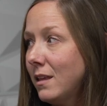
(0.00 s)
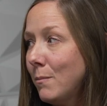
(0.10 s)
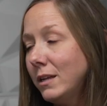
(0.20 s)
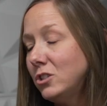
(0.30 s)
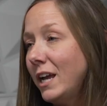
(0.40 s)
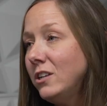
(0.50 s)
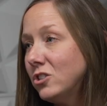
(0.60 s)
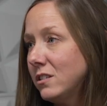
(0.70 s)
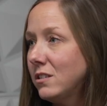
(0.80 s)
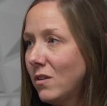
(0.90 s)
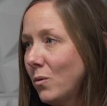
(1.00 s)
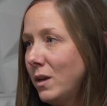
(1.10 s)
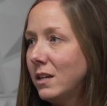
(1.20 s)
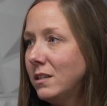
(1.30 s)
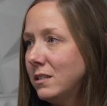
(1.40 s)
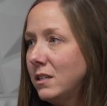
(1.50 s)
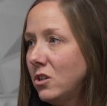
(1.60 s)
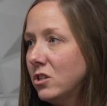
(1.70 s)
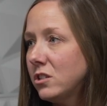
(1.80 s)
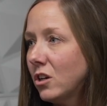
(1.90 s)
they made changes so that we can
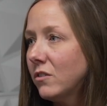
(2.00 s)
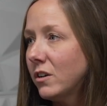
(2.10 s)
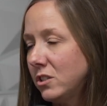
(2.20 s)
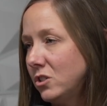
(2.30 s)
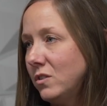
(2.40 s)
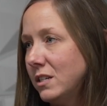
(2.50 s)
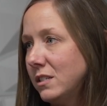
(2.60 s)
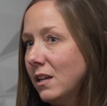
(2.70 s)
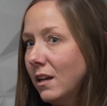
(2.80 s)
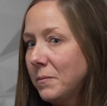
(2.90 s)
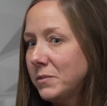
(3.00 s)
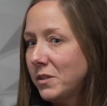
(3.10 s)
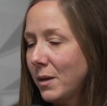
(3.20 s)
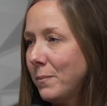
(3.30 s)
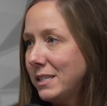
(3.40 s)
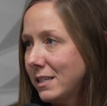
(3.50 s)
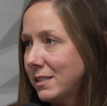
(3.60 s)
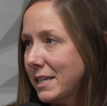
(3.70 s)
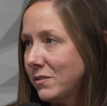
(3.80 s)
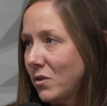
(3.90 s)
continue to serve our students so they can be
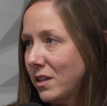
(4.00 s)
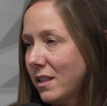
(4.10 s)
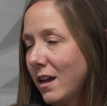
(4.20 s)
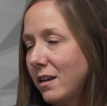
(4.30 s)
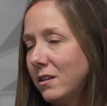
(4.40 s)
successful in that,